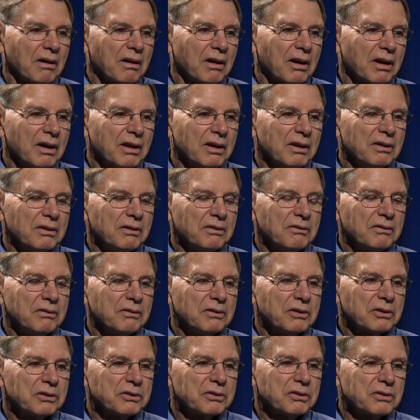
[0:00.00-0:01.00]
I
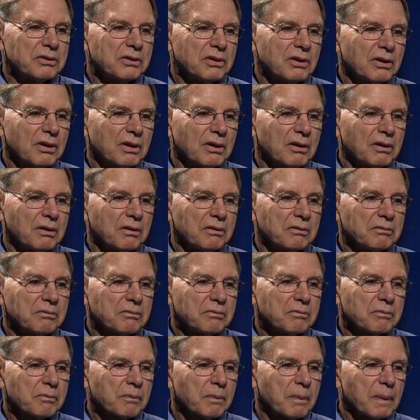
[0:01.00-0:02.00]
just
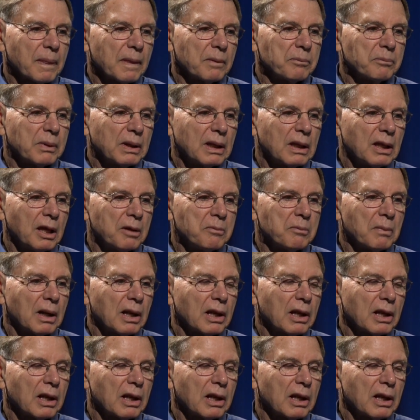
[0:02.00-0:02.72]
became